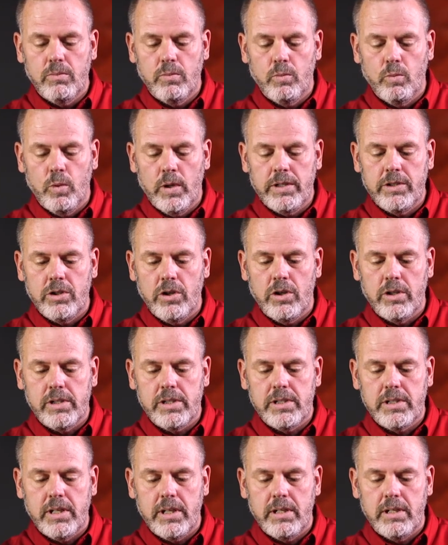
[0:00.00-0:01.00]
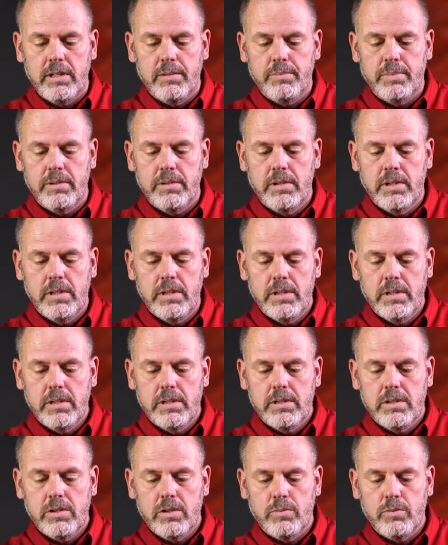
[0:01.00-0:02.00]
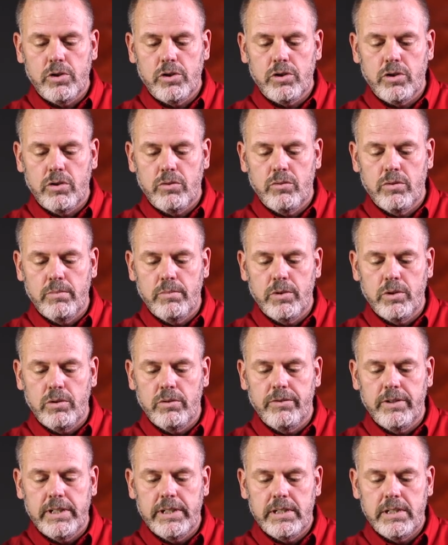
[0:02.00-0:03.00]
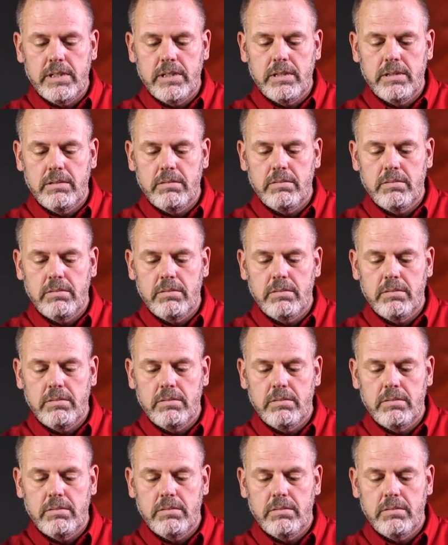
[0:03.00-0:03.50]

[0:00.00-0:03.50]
one dog setup. So we're just going to remove it.